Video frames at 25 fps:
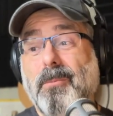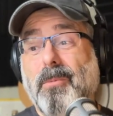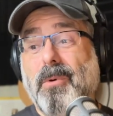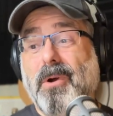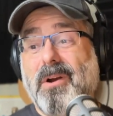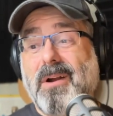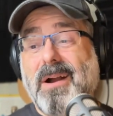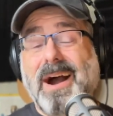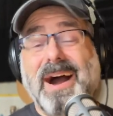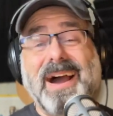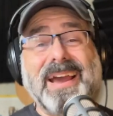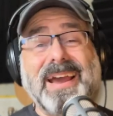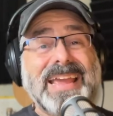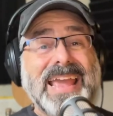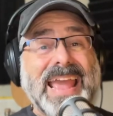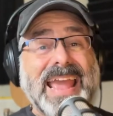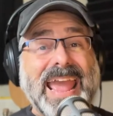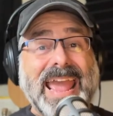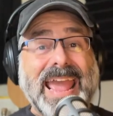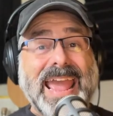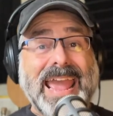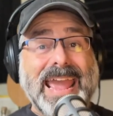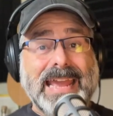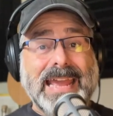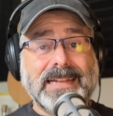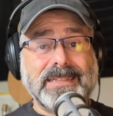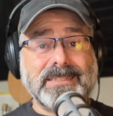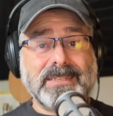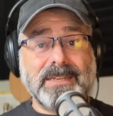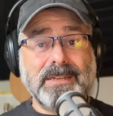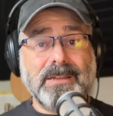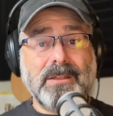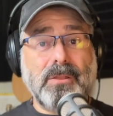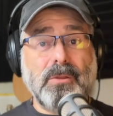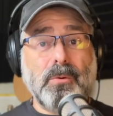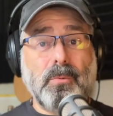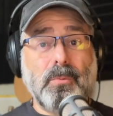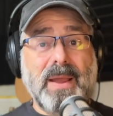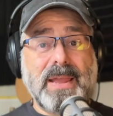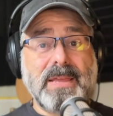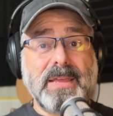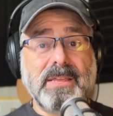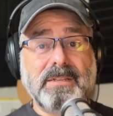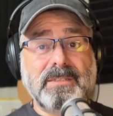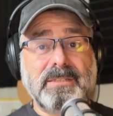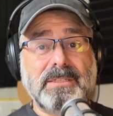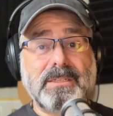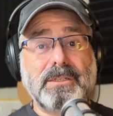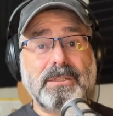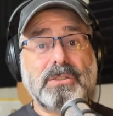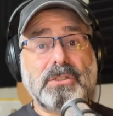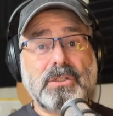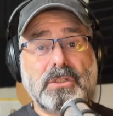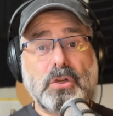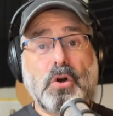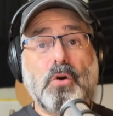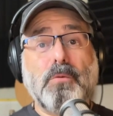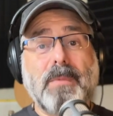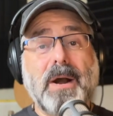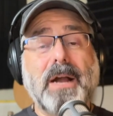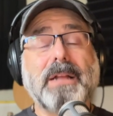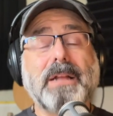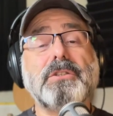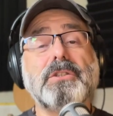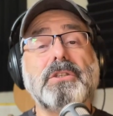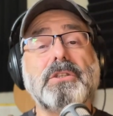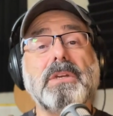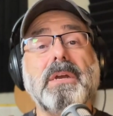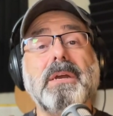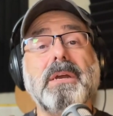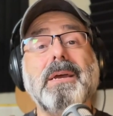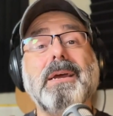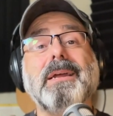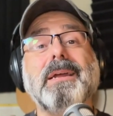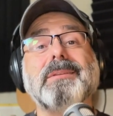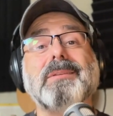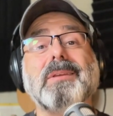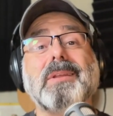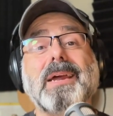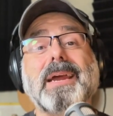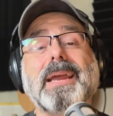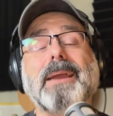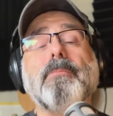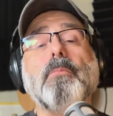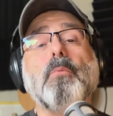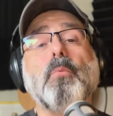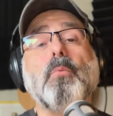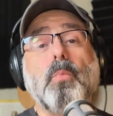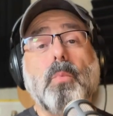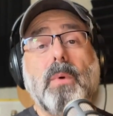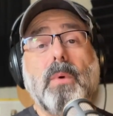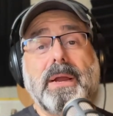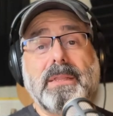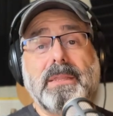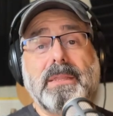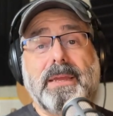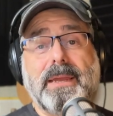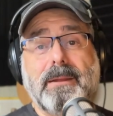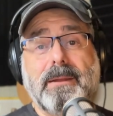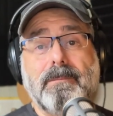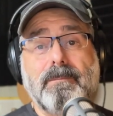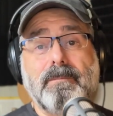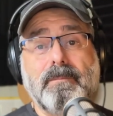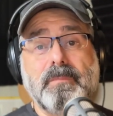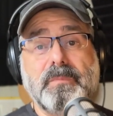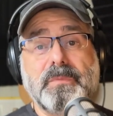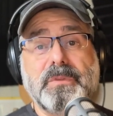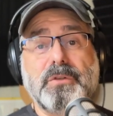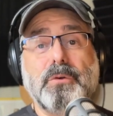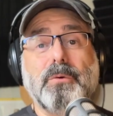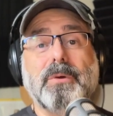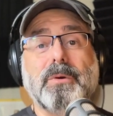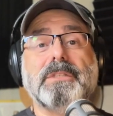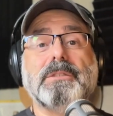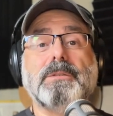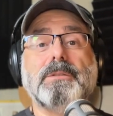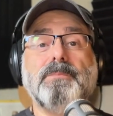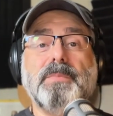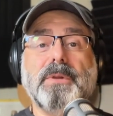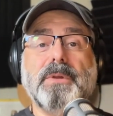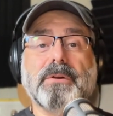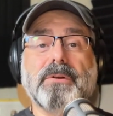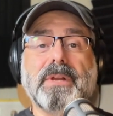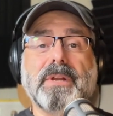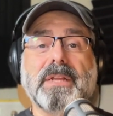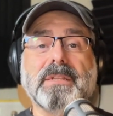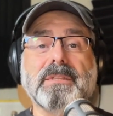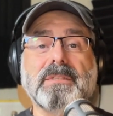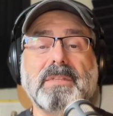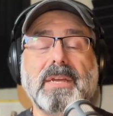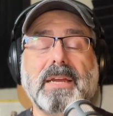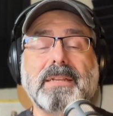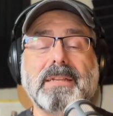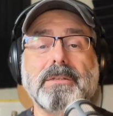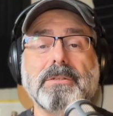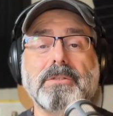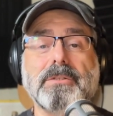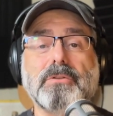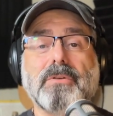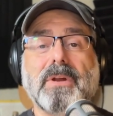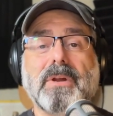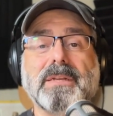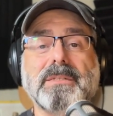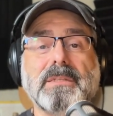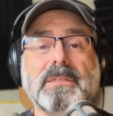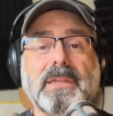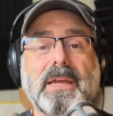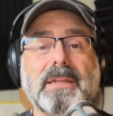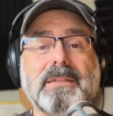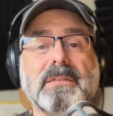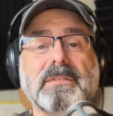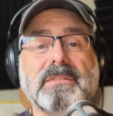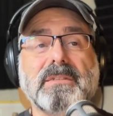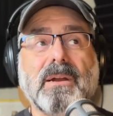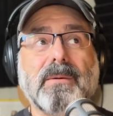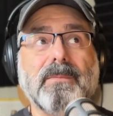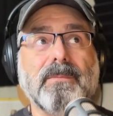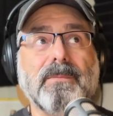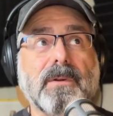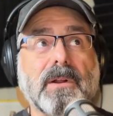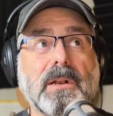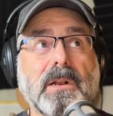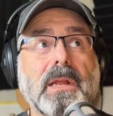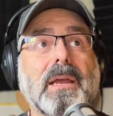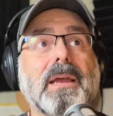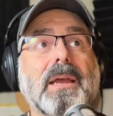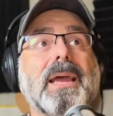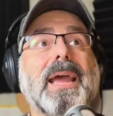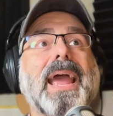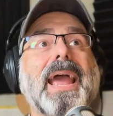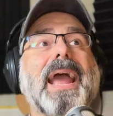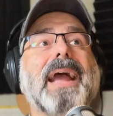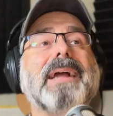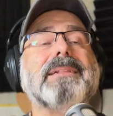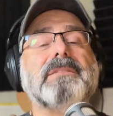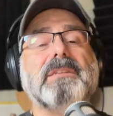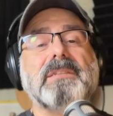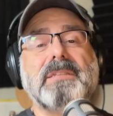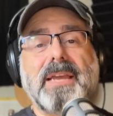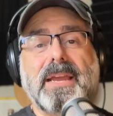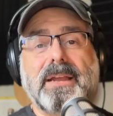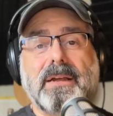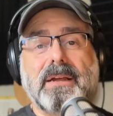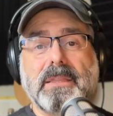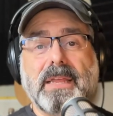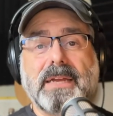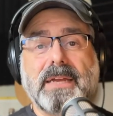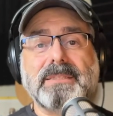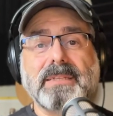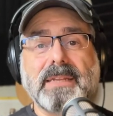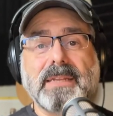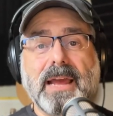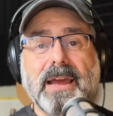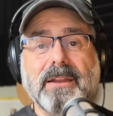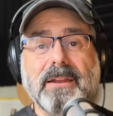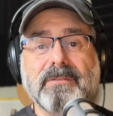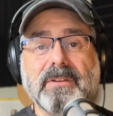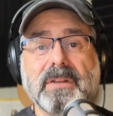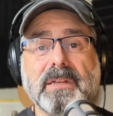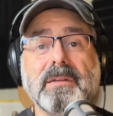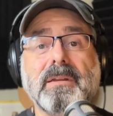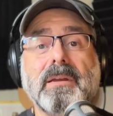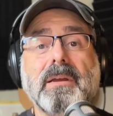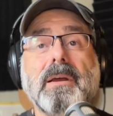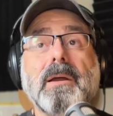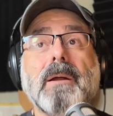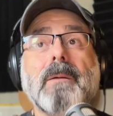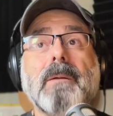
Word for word: where I hate the way this is so much that I am willing to experience that distress and that discomfort and to take a lesson out of it.